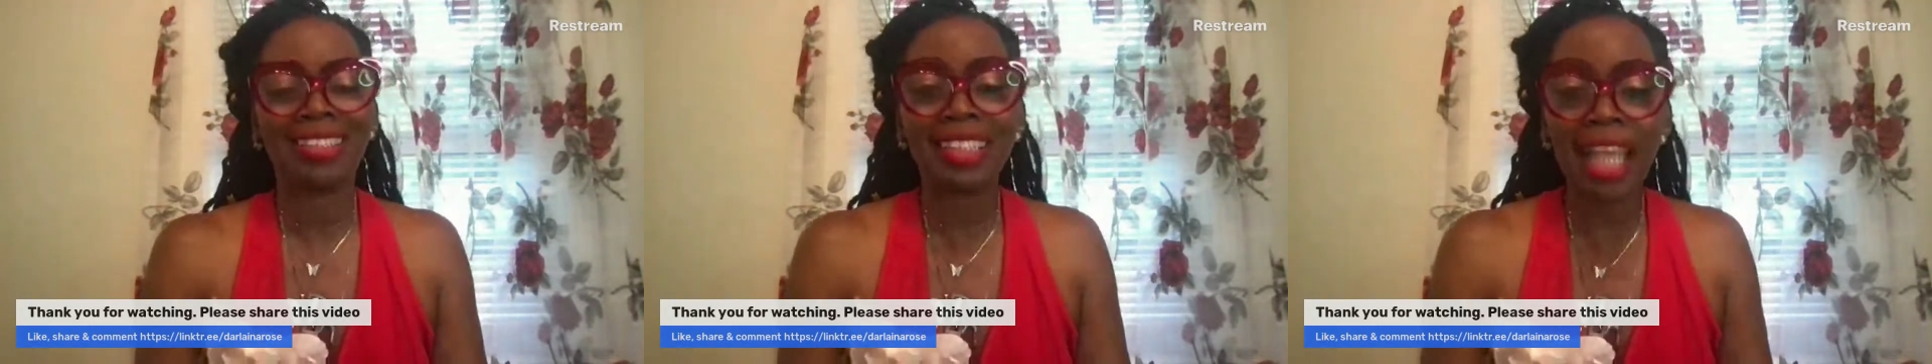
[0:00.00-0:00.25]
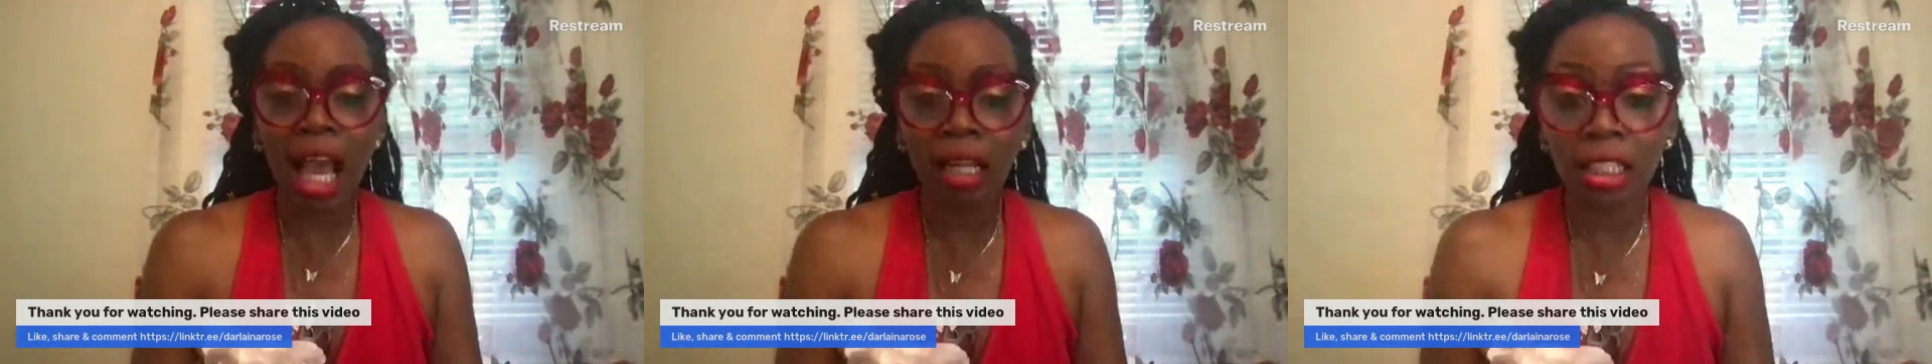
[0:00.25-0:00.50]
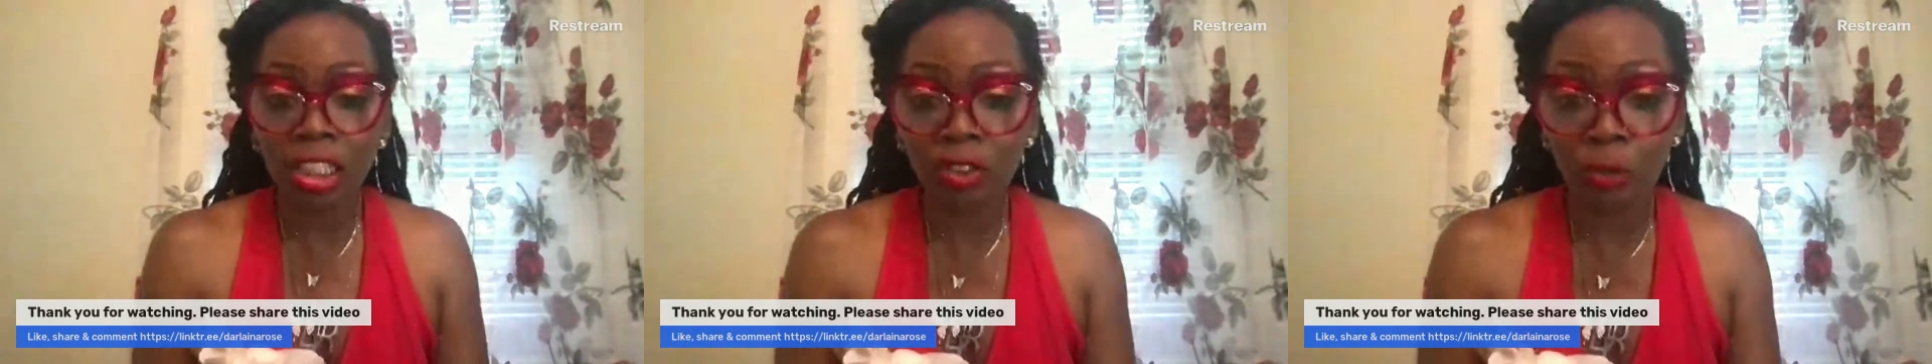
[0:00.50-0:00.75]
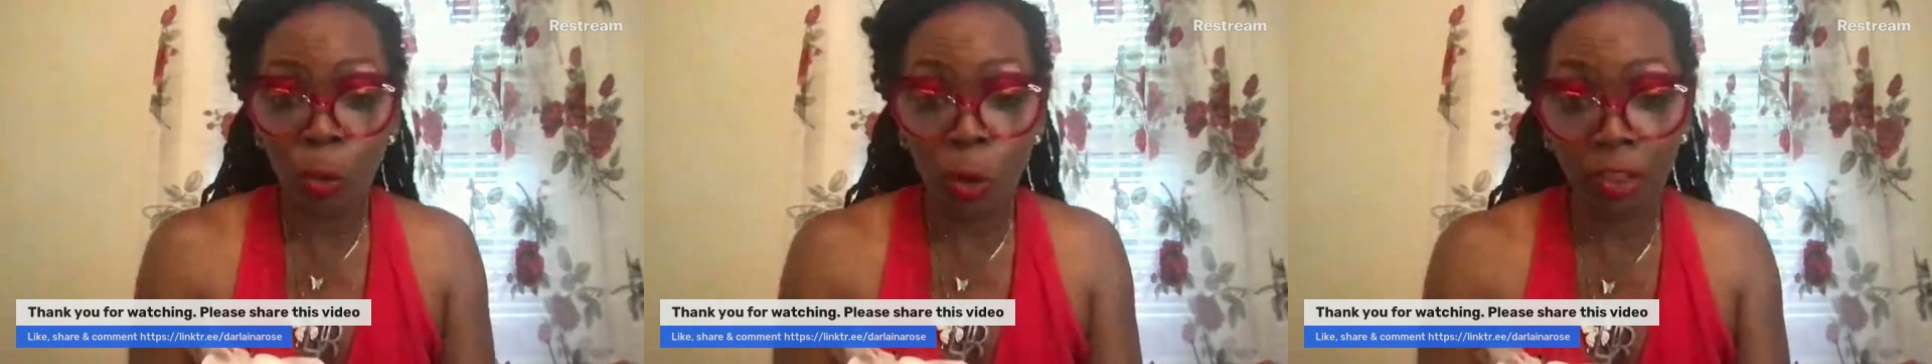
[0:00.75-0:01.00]
challenge
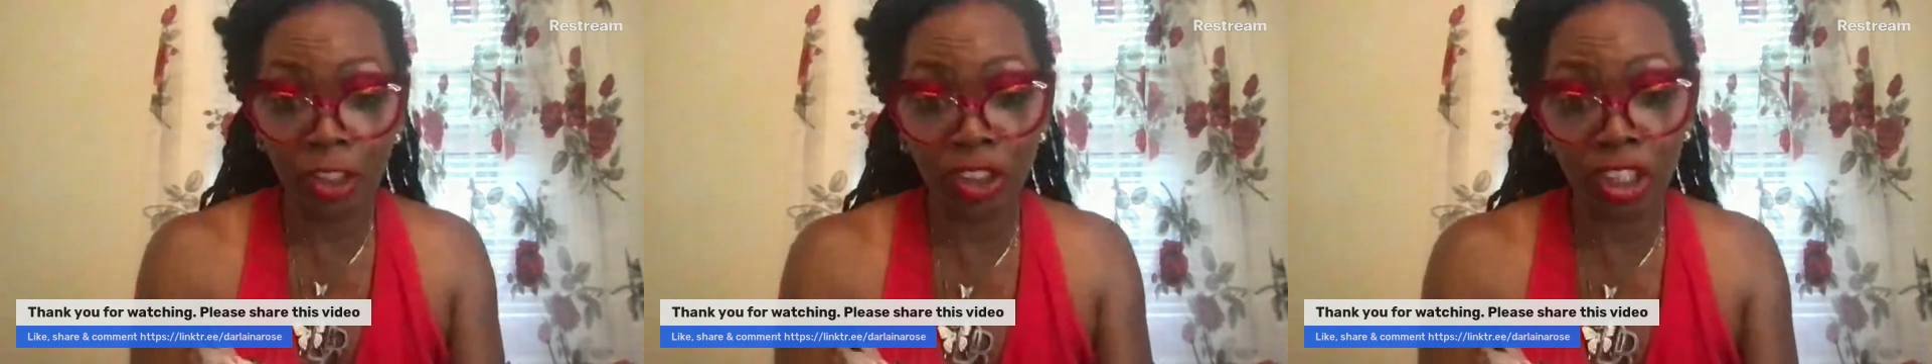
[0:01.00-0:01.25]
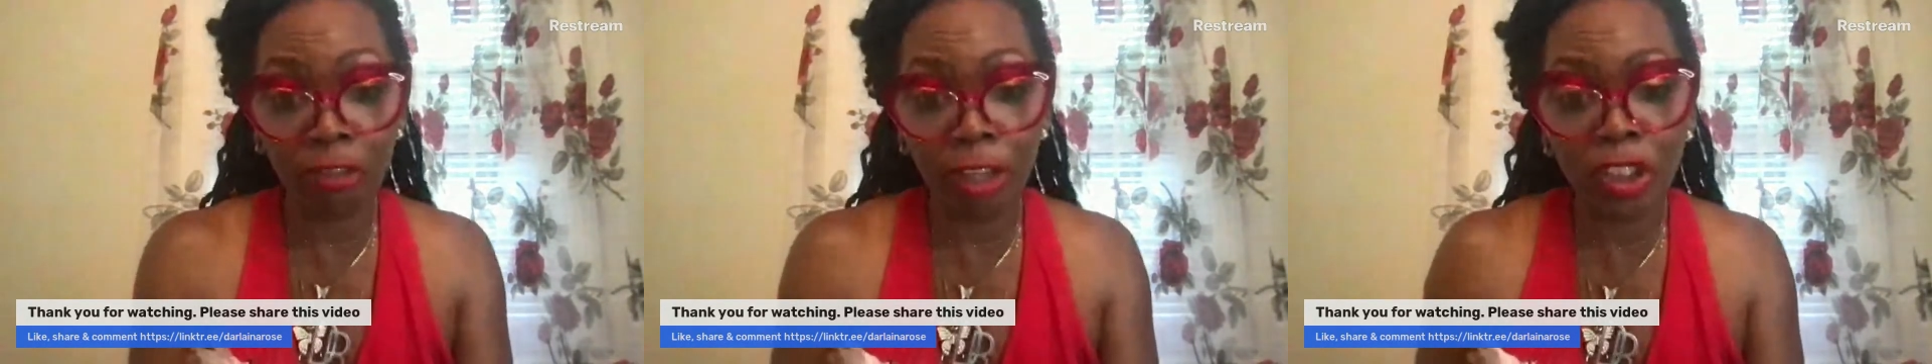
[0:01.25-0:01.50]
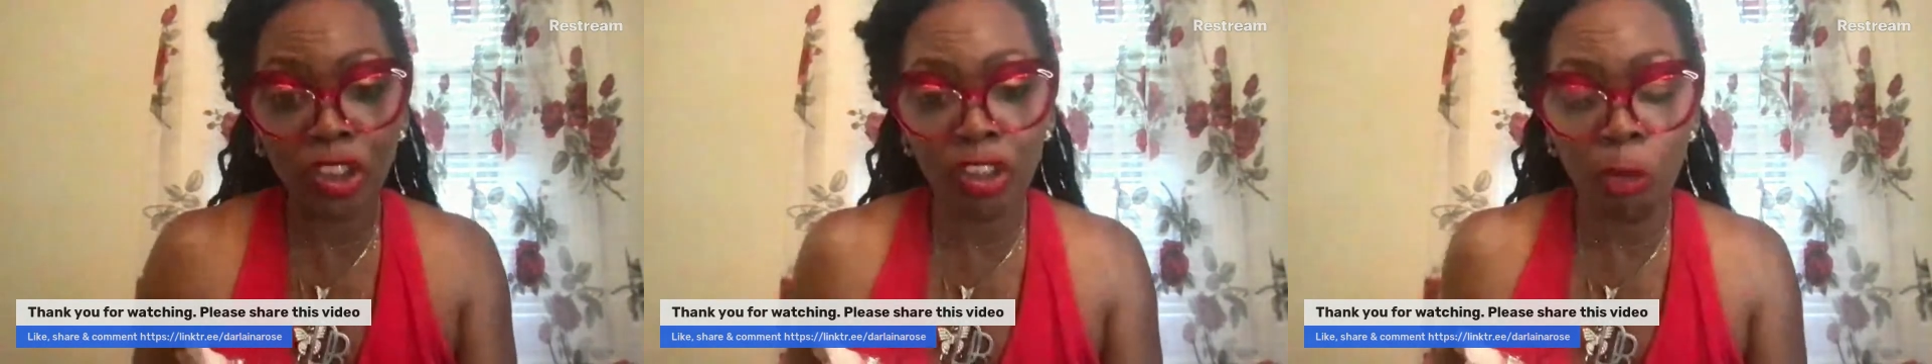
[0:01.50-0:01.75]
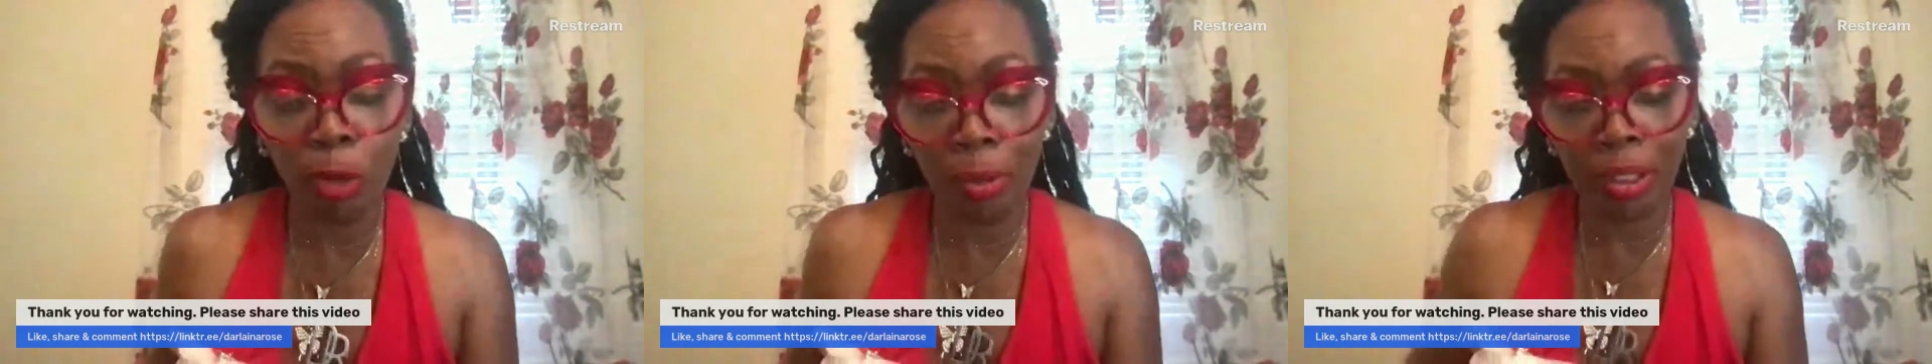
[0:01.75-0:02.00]
for the generation
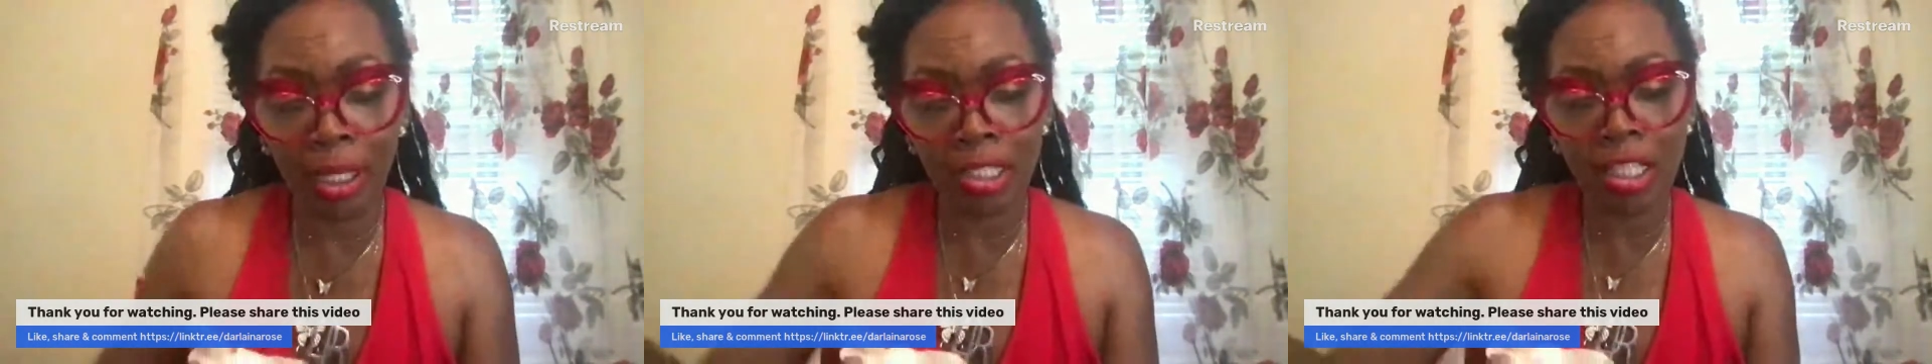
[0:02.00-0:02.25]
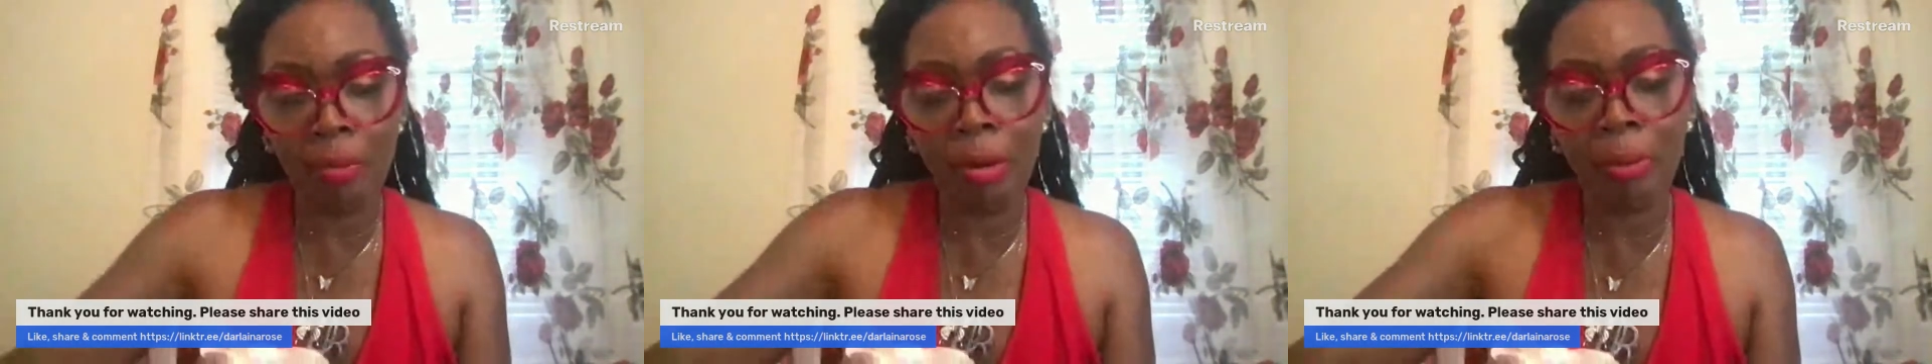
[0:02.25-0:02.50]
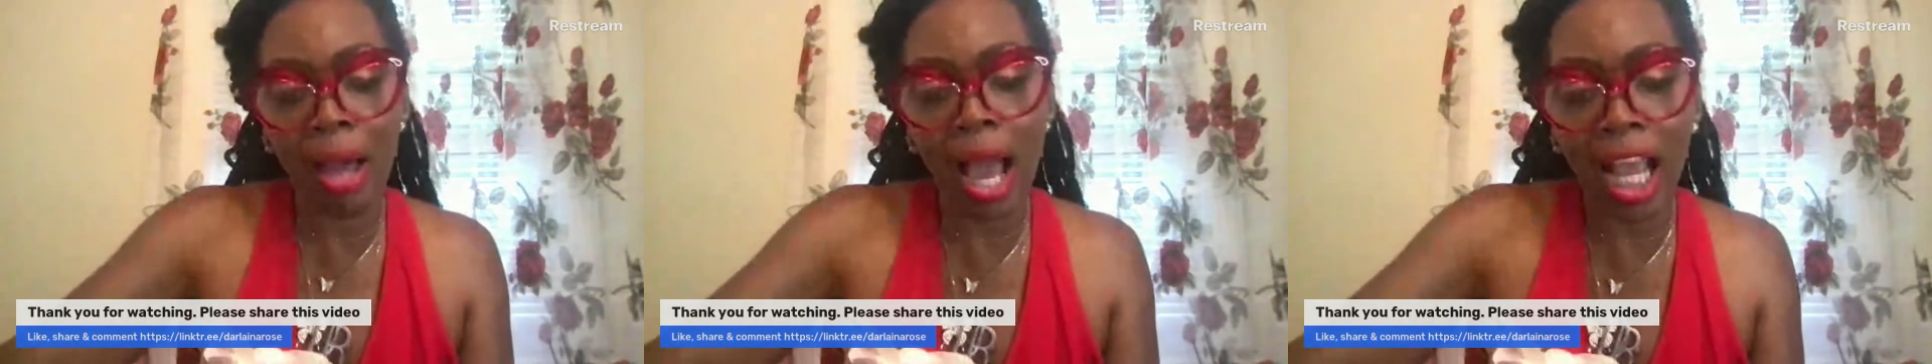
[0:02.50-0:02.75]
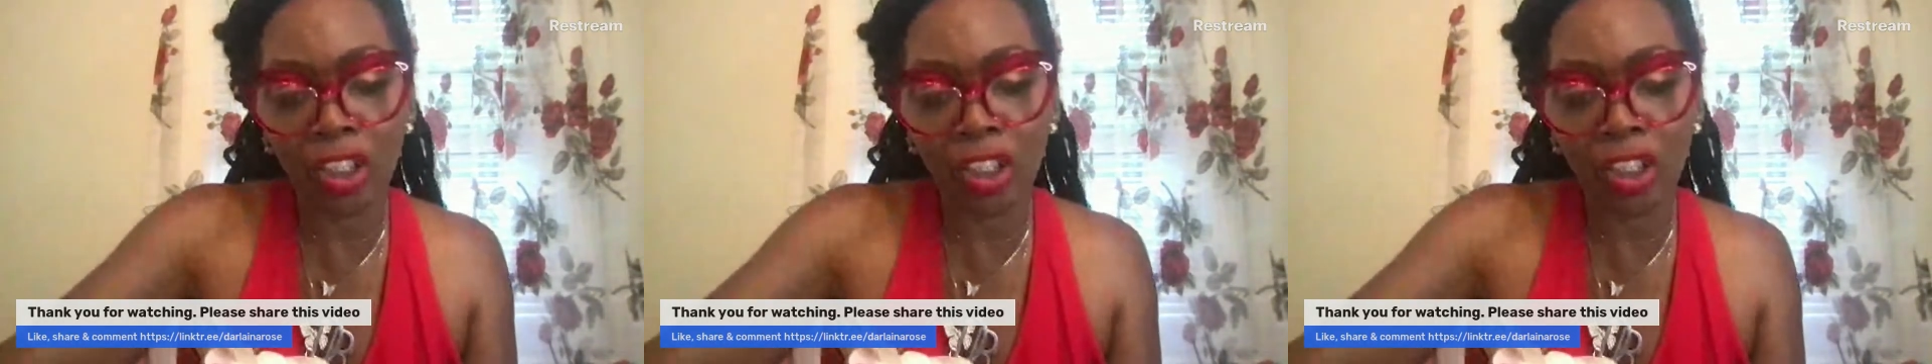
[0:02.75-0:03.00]
of women that's coming
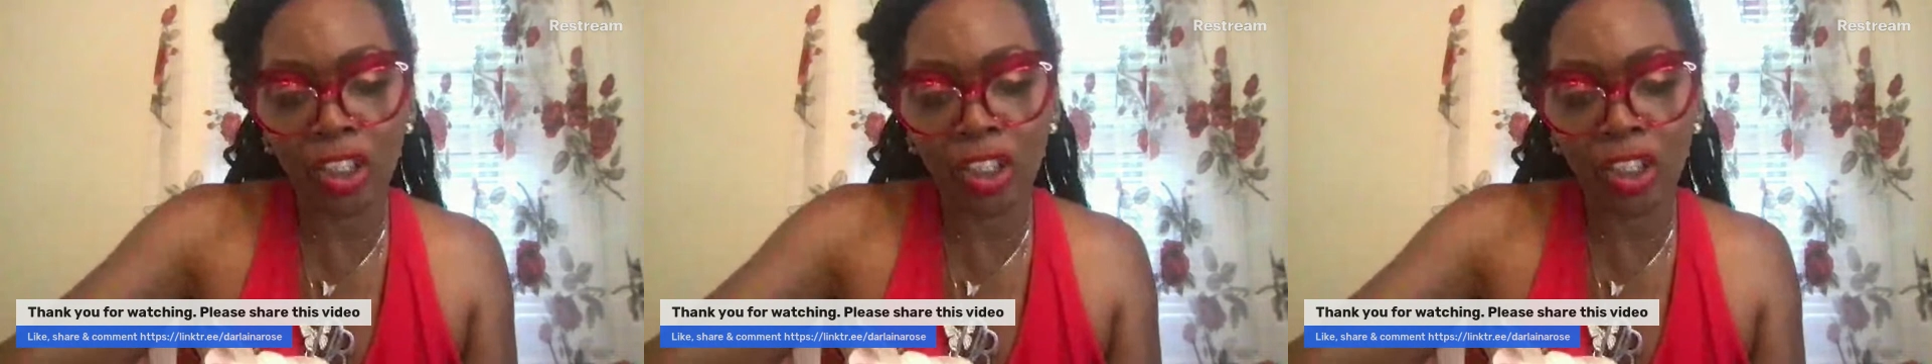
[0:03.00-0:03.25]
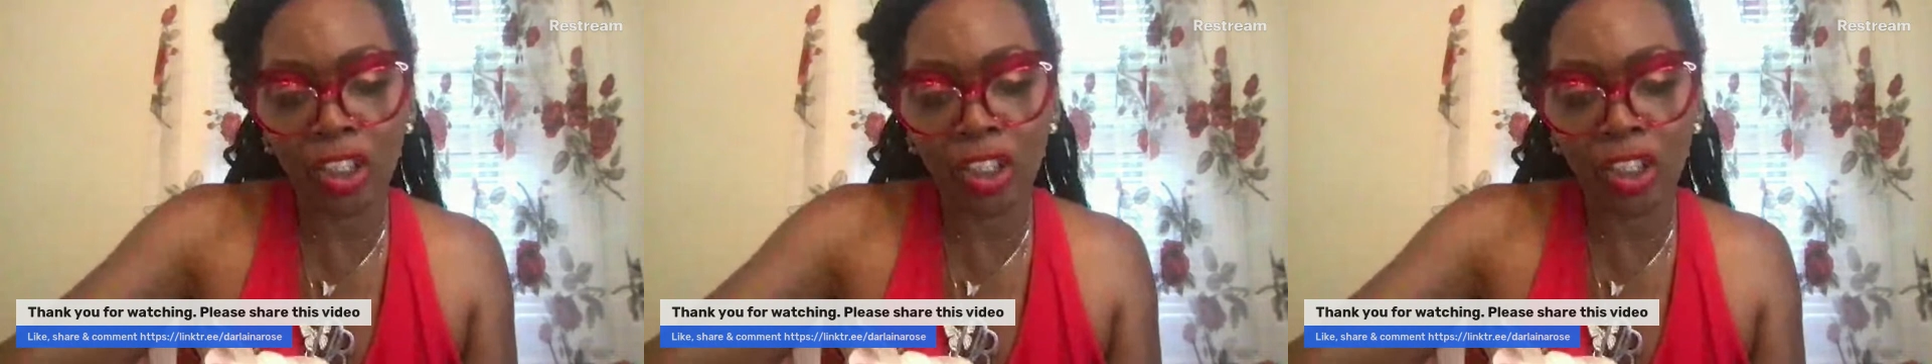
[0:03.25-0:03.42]
behind you?